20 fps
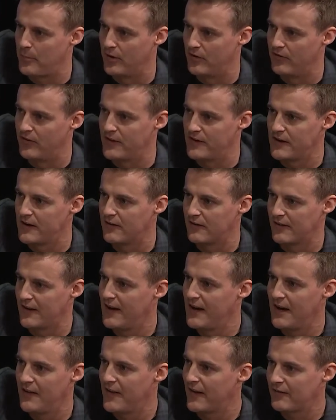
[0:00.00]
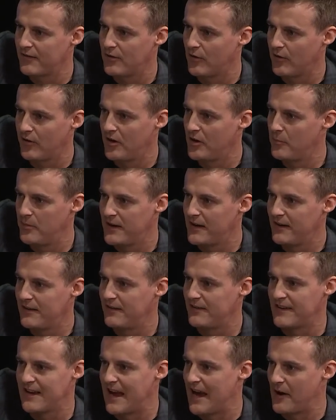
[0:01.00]
over the years ahead? That's not going to be
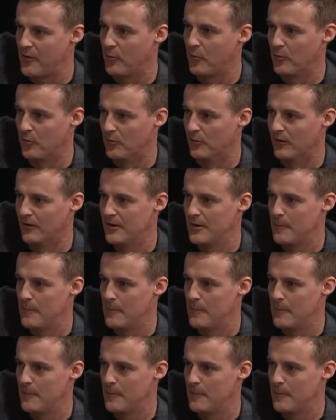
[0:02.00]
easy at all.